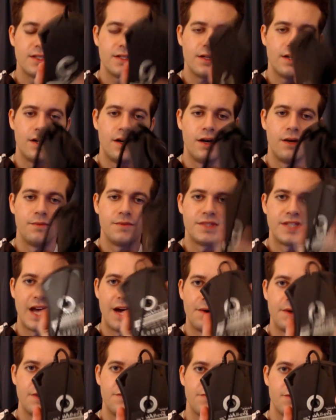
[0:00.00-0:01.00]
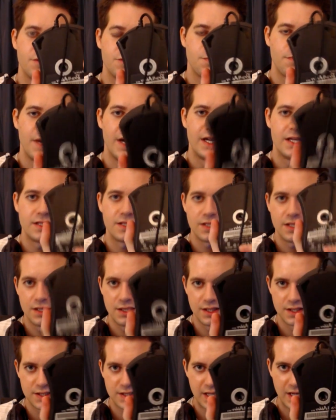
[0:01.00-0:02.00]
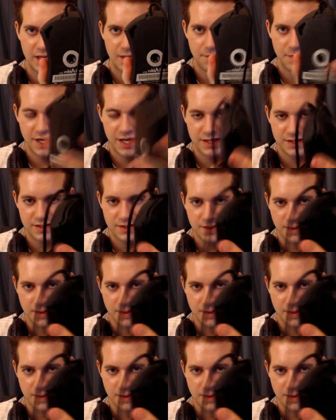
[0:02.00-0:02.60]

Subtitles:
Zowie first best. This second best.